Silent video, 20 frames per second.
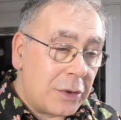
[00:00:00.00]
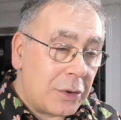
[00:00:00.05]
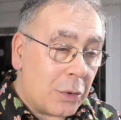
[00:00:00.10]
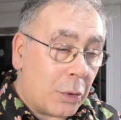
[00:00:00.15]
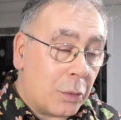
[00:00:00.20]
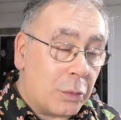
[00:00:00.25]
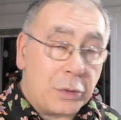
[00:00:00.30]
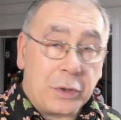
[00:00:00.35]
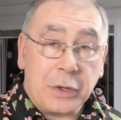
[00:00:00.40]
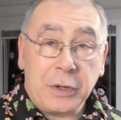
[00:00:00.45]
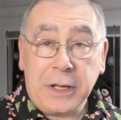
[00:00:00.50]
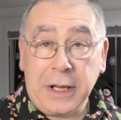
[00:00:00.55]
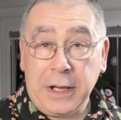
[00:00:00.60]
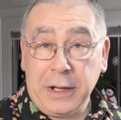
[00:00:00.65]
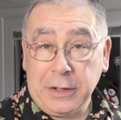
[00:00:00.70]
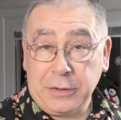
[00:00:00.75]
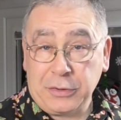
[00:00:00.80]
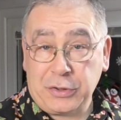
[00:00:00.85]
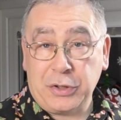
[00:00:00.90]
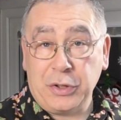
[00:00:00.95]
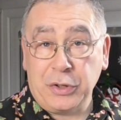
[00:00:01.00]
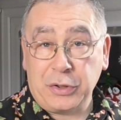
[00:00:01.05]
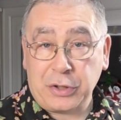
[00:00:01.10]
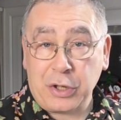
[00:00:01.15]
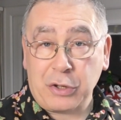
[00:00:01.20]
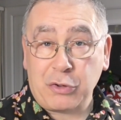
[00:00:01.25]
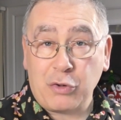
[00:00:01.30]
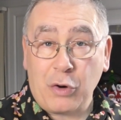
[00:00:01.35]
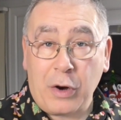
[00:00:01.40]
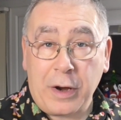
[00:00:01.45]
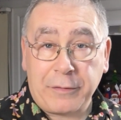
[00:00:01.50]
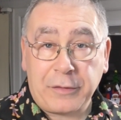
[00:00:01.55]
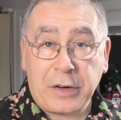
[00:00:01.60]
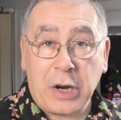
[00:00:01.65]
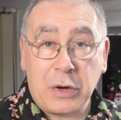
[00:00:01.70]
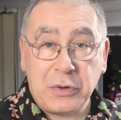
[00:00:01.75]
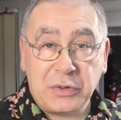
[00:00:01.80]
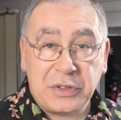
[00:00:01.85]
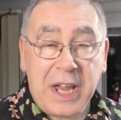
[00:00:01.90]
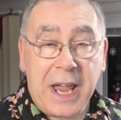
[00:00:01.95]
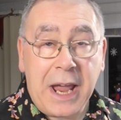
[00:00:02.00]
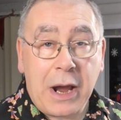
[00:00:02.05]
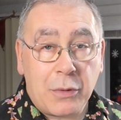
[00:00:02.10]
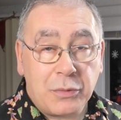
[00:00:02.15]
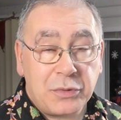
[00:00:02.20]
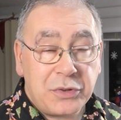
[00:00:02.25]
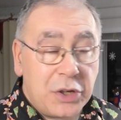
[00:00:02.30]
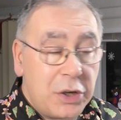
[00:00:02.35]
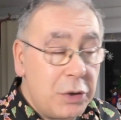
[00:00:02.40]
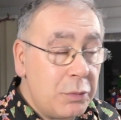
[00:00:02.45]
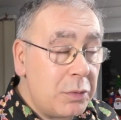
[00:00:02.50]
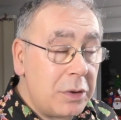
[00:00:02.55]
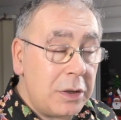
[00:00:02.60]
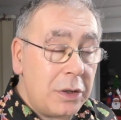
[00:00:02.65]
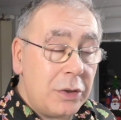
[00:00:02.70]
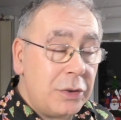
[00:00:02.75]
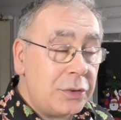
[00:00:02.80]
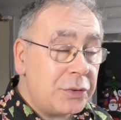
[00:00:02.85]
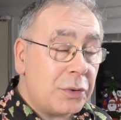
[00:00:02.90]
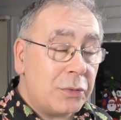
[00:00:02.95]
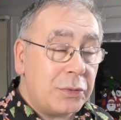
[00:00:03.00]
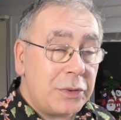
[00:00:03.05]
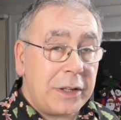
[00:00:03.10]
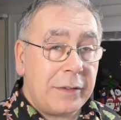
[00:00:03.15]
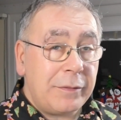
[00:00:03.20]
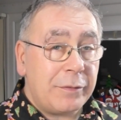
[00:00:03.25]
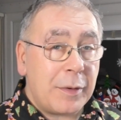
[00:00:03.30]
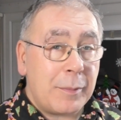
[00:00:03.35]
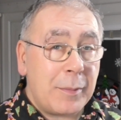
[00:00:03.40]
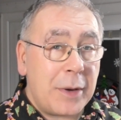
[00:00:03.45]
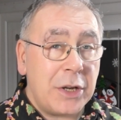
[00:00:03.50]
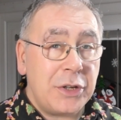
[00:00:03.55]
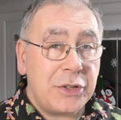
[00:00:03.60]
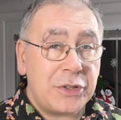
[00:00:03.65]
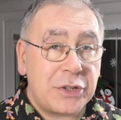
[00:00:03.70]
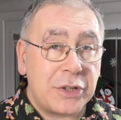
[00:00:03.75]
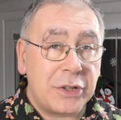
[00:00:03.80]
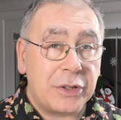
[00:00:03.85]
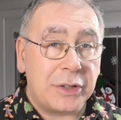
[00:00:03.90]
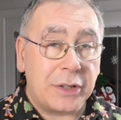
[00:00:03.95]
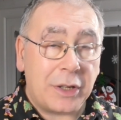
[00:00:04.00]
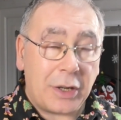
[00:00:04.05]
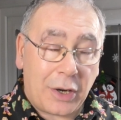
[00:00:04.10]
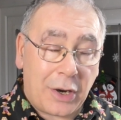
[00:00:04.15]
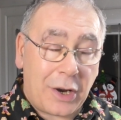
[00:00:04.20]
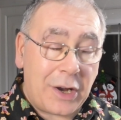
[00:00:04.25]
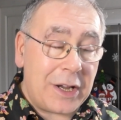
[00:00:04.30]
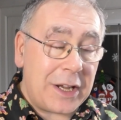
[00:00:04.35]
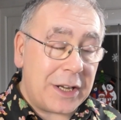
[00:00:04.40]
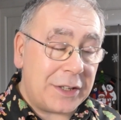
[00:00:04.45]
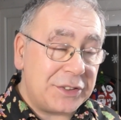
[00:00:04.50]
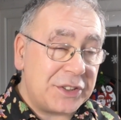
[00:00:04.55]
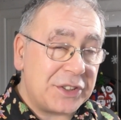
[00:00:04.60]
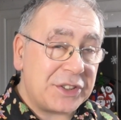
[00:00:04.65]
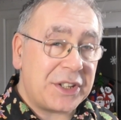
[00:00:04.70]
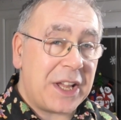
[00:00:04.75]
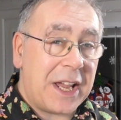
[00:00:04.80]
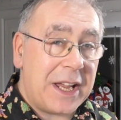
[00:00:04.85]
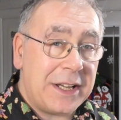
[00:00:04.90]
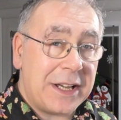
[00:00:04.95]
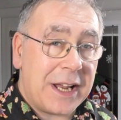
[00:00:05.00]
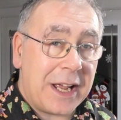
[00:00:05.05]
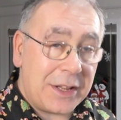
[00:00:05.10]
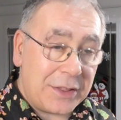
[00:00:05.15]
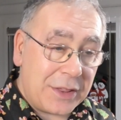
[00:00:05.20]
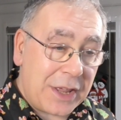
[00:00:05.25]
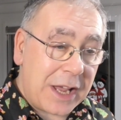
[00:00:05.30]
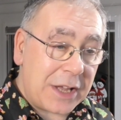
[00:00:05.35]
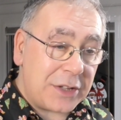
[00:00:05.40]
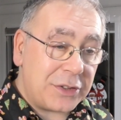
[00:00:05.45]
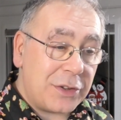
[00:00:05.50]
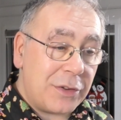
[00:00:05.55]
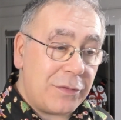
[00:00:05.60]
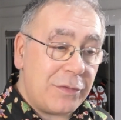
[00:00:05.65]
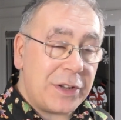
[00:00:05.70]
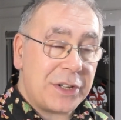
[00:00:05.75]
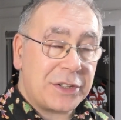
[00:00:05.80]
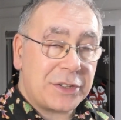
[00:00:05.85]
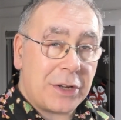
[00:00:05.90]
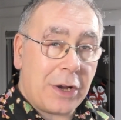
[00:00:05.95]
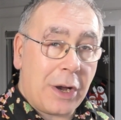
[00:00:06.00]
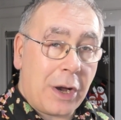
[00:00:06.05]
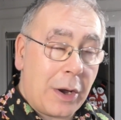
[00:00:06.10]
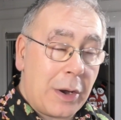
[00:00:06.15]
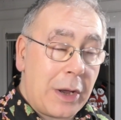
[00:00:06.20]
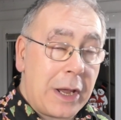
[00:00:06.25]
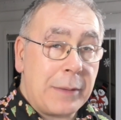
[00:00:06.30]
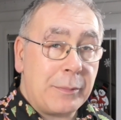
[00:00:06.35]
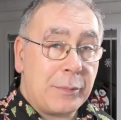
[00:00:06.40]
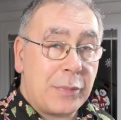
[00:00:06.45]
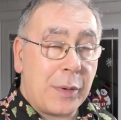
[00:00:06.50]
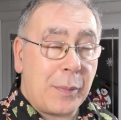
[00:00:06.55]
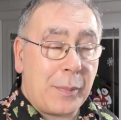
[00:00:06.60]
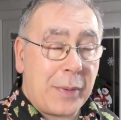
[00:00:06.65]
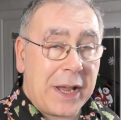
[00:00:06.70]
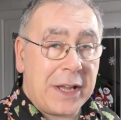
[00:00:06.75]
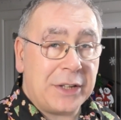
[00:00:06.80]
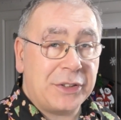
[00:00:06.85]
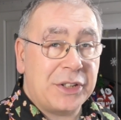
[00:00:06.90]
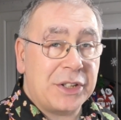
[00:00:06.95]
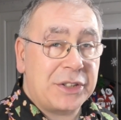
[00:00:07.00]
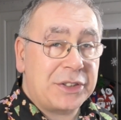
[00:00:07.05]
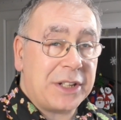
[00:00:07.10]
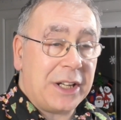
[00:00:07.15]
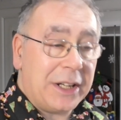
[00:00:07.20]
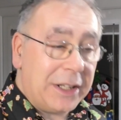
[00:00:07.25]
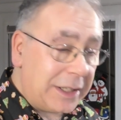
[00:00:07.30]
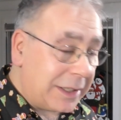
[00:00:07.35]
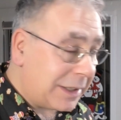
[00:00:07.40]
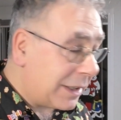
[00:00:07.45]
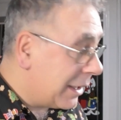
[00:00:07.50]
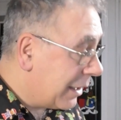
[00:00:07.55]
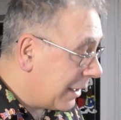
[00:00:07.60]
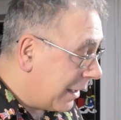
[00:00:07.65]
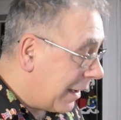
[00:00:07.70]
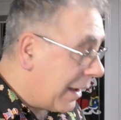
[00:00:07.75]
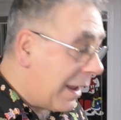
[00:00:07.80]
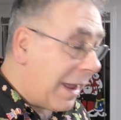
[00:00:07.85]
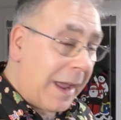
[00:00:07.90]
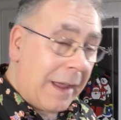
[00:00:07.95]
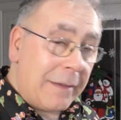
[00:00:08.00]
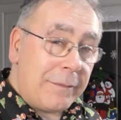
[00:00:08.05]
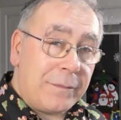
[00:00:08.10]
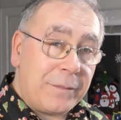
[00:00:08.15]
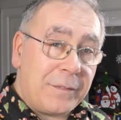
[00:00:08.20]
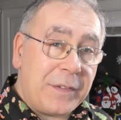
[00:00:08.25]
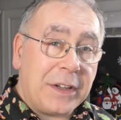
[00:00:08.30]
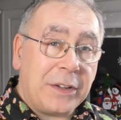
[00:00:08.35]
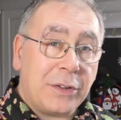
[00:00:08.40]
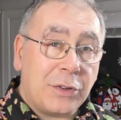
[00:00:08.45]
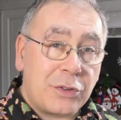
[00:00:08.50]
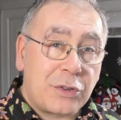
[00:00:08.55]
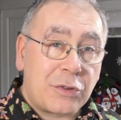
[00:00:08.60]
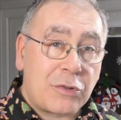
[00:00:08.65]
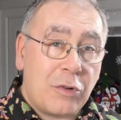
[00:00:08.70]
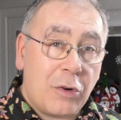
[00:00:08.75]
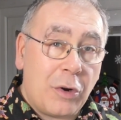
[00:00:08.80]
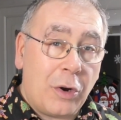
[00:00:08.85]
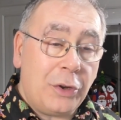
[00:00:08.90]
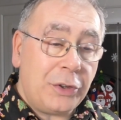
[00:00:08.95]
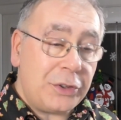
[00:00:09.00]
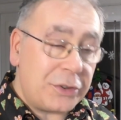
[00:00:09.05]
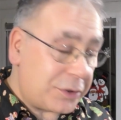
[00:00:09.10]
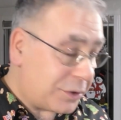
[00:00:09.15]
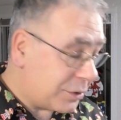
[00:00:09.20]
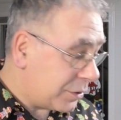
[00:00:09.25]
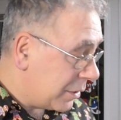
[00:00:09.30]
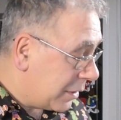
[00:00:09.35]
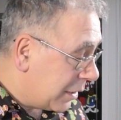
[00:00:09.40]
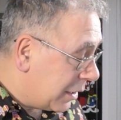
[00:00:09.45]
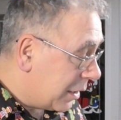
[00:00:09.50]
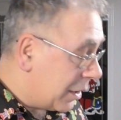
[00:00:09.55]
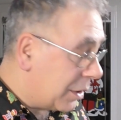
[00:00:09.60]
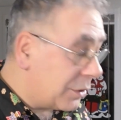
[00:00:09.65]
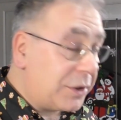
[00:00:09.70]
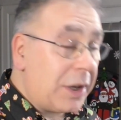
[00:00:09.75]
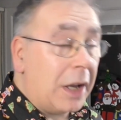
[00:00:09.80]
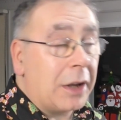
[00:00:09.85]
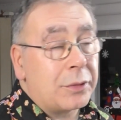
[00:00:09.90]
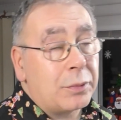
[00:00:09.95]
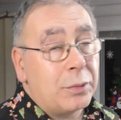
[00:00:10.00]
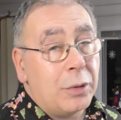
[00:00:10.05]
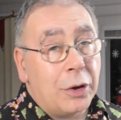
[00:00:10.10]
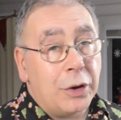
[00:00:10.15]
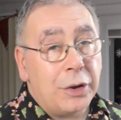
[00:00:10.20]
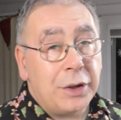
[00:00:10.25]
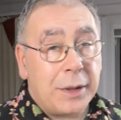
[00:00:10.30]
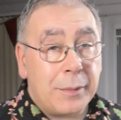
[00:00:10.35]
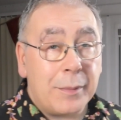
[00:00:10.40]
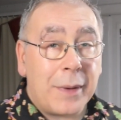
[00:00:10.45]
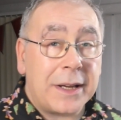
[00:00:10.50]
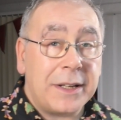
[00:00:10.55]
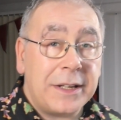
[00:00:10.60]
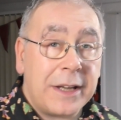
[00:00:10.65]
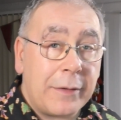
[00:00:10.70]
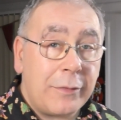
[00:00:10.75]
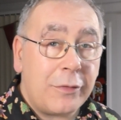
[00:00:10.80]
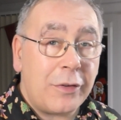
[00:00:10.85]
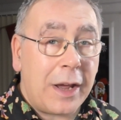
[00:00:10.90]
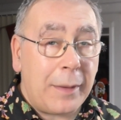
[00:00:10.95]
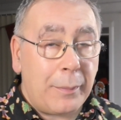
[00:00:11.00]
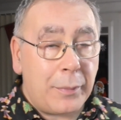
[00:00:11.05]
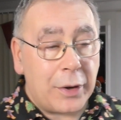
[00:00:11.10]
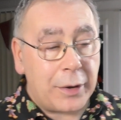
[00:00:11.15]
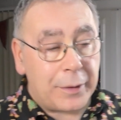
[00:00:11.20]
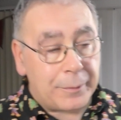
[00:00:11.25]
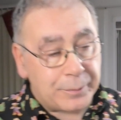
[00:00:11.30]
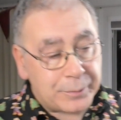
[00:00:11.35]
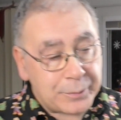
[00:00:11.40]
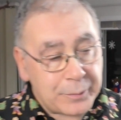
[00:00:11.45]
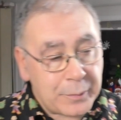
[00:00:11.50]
or the, should the drive go down, you will lose all the information. I understand that. That is the risk I am prepared to take, and fingers crossed and touch wood, it may never happen.